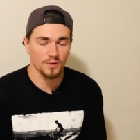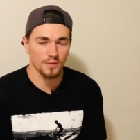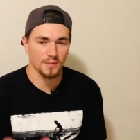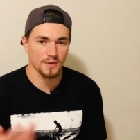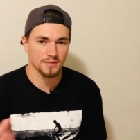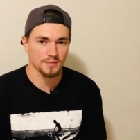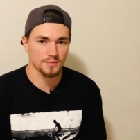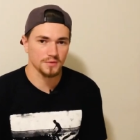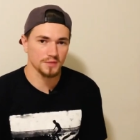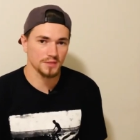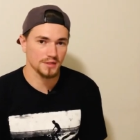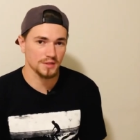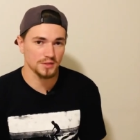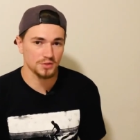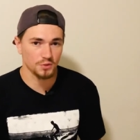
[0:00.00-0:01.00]
possibly
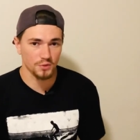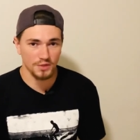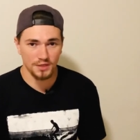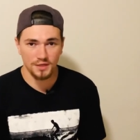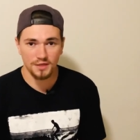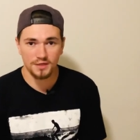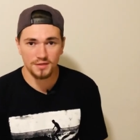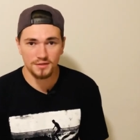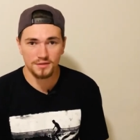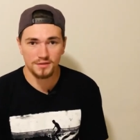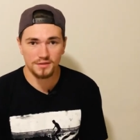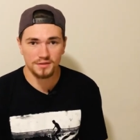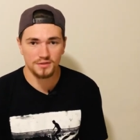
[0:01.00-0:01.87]
this weekend.